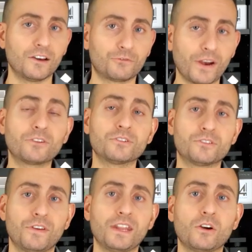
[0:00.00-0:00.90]
fragrance
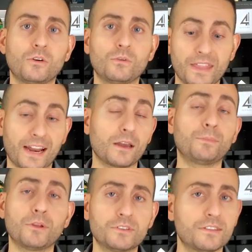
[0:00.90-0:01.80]
video that I
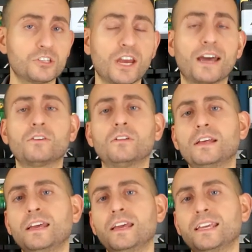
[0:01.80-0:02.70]
upload to the channel.
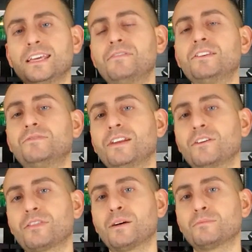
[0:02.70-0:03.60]
Give this
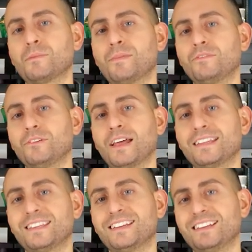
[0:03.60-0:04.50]
video a thumbs up if you
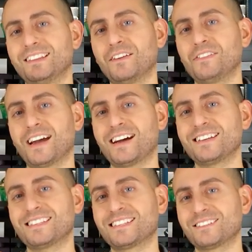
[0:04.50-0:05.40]
liked it. Love you
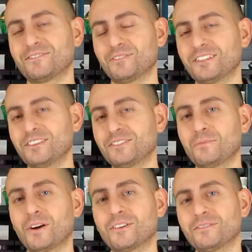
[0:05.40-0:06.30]
guys. We'll see you
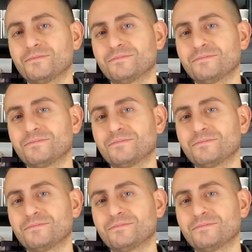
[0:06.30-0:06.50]
tomorrow.